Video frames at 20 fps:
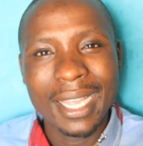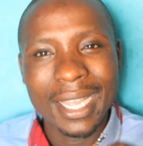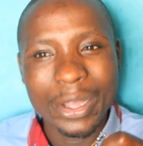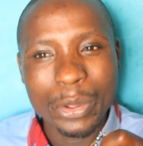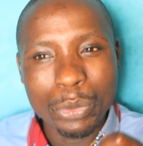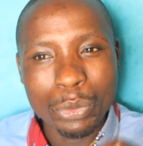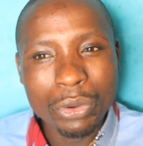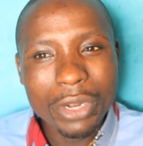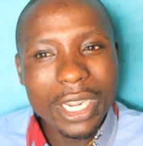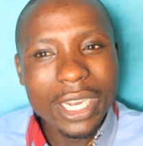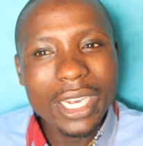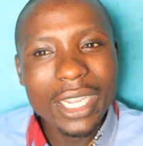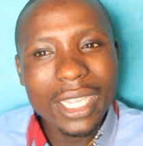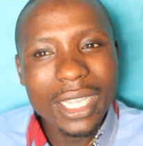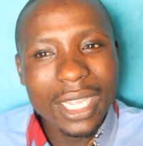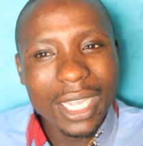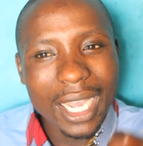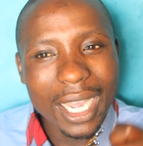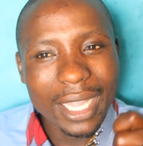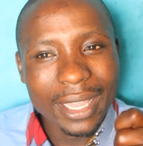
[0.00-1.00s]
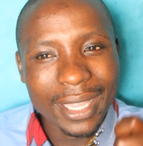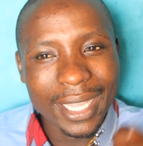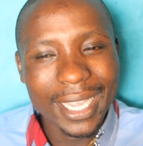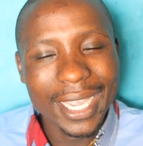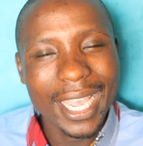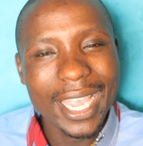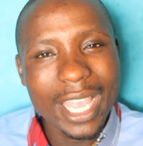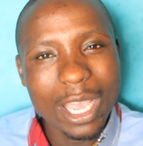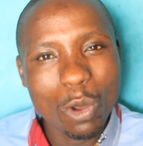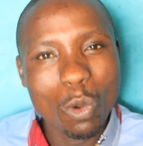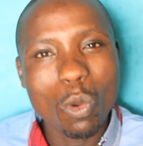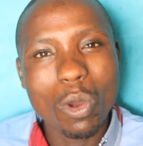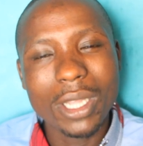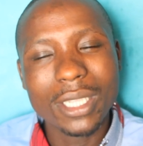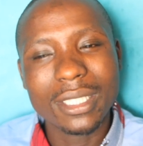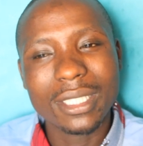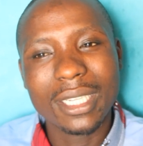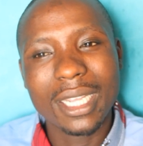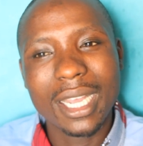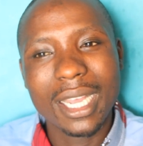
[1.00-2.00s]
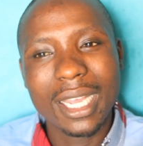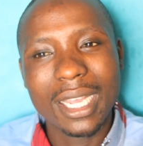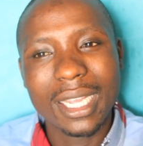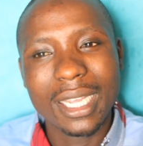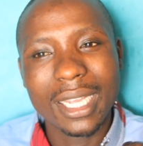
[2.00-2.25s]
really, the Kenya Kwanza